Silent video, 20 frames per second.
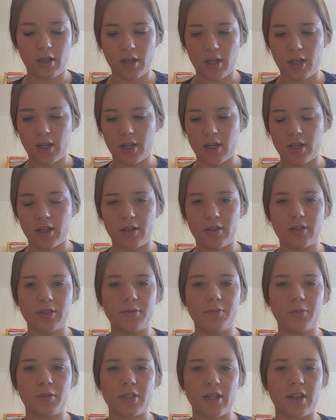
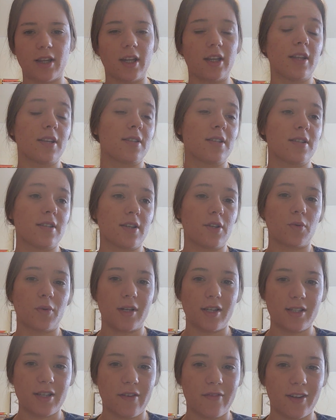and pretend like this is a
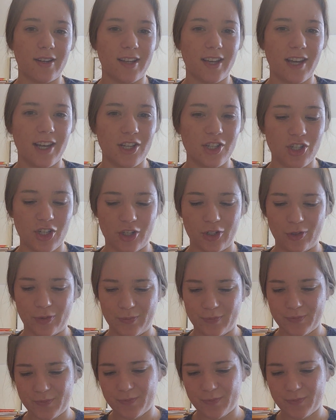27 gauge needle.